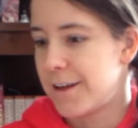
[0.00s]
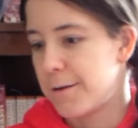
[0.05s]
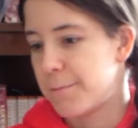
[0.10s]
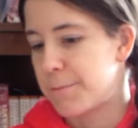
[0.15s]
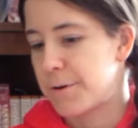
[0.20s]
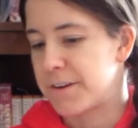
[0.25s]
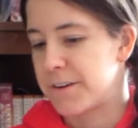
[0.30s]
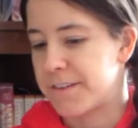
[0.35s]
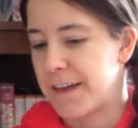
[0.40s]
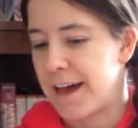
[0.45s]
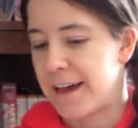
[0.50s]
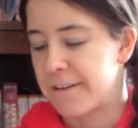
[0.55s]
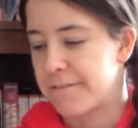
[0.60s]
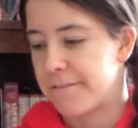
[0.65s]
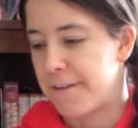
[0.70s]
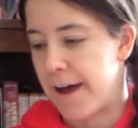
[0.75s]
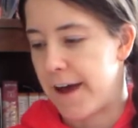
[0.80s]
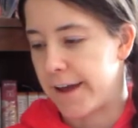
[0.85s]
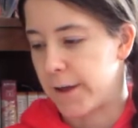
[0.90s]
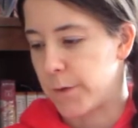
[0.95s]

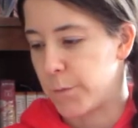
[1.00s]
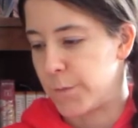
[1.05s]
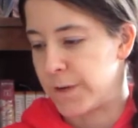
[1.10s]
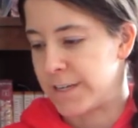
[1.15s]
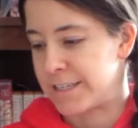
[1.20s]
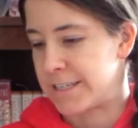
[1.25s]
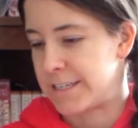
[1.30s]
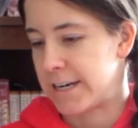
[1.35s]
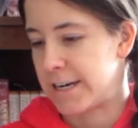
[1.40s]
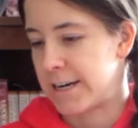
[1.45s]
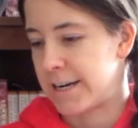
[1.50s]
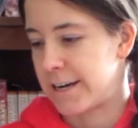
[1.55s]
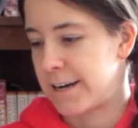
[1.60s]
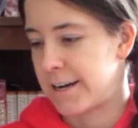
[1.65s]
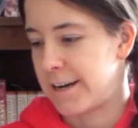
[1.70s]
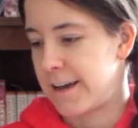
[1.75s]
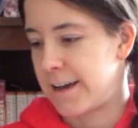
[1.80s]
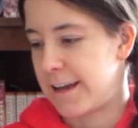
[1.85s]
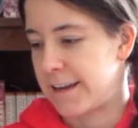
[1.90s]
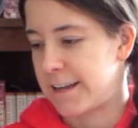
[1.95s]
personifying
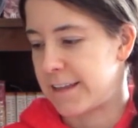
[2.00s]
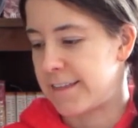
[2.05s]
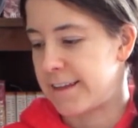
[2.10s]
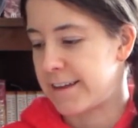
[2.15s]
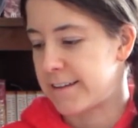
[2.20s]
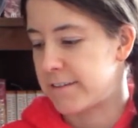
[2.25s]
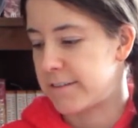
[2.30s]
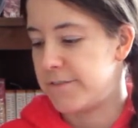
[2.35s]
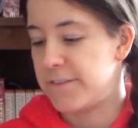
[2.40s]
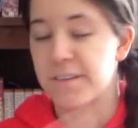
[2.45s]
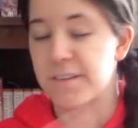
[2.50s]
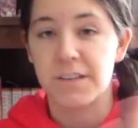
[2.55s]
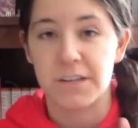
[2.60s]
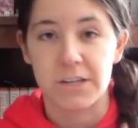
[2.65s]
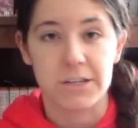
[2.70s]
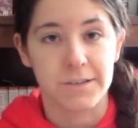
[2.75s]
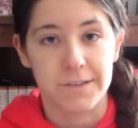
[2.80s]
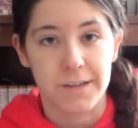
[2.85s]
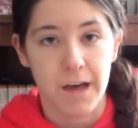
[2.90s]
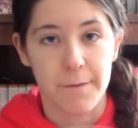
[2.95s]
winter. And he thinks
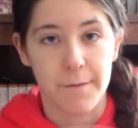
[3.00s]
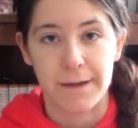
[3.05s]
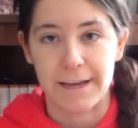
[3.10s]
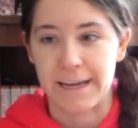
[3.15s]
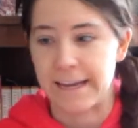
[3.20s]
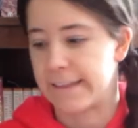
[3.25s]
visitor's coming.